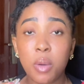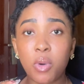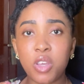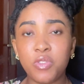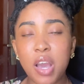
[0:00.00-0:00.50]

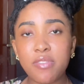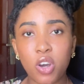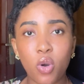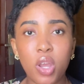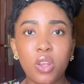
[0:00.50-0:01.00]
But if you have an
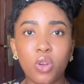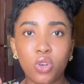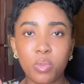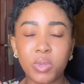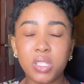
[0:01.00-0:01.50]
oily or
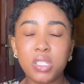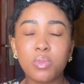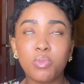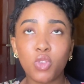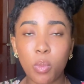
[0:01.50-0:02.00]

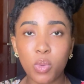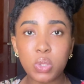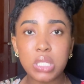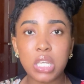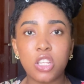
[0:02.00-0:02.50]
normal
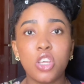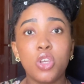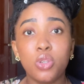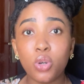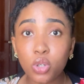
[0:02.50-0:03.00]
skin,
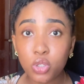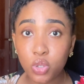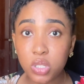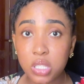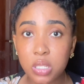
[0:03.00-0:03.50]
you could
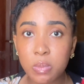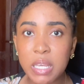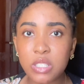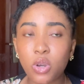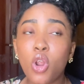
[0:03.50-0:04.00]
use this
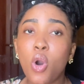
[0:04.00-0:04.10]
method,